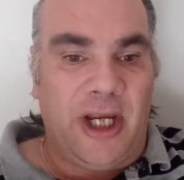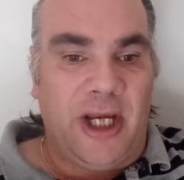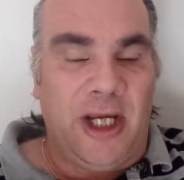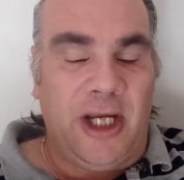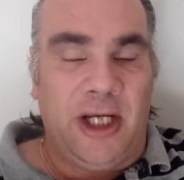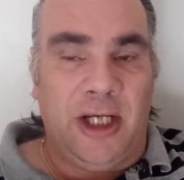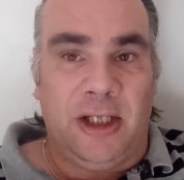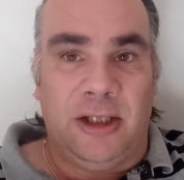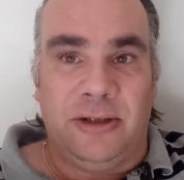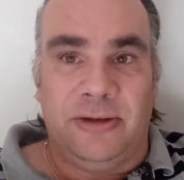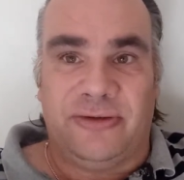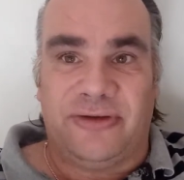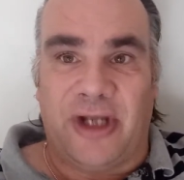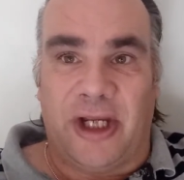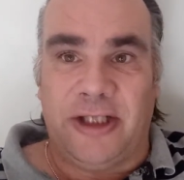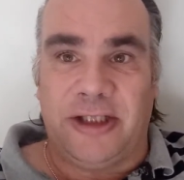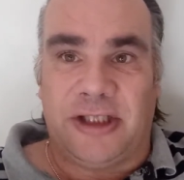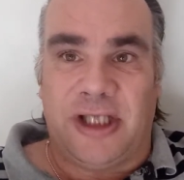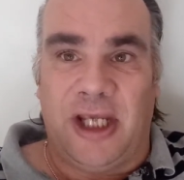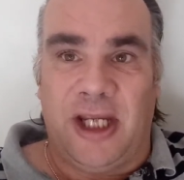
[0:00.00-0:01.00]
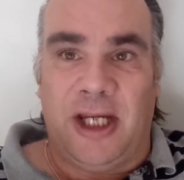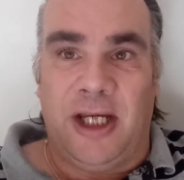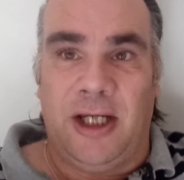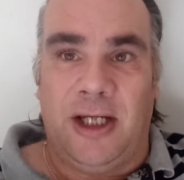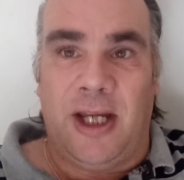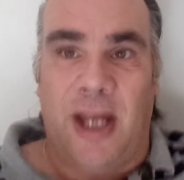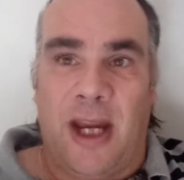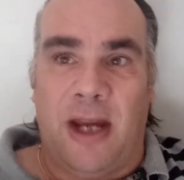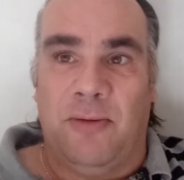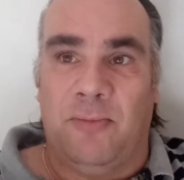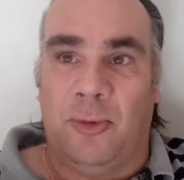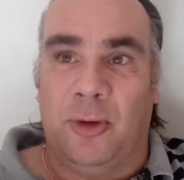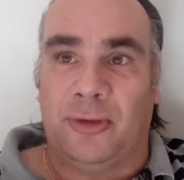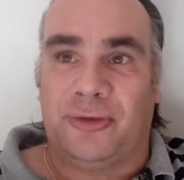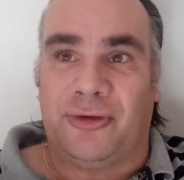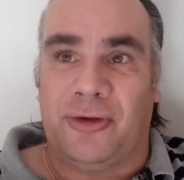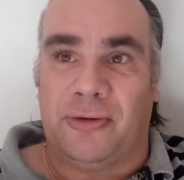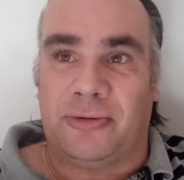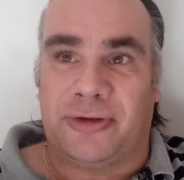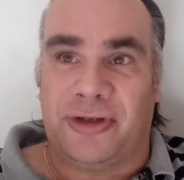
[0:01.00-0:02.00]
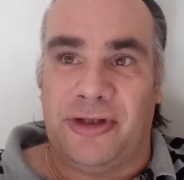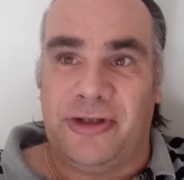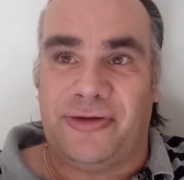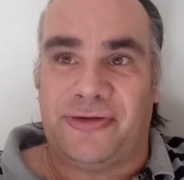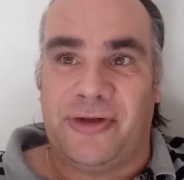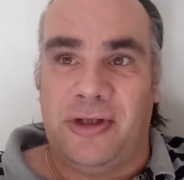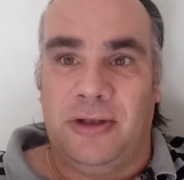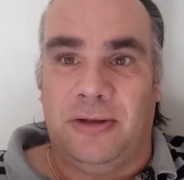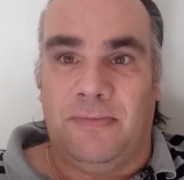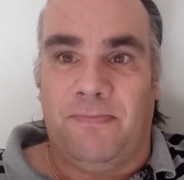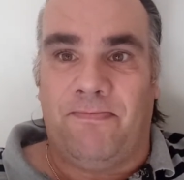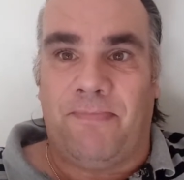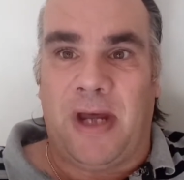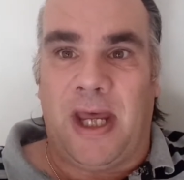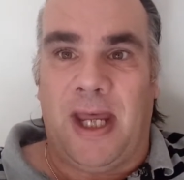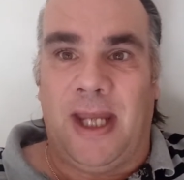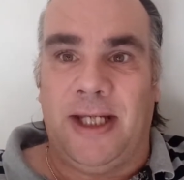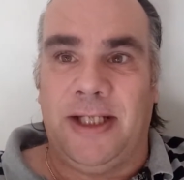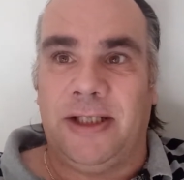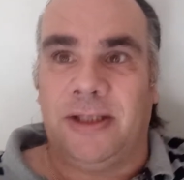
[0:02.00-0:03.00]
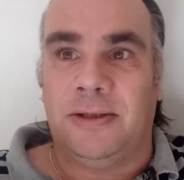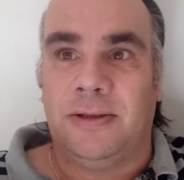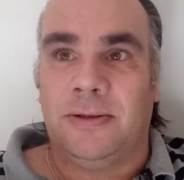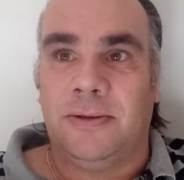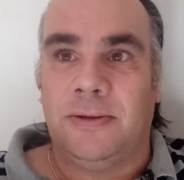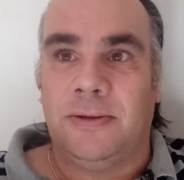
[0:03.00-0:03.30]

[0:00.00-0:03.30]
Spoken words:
and take care, and we'll talk to you soon. Bye.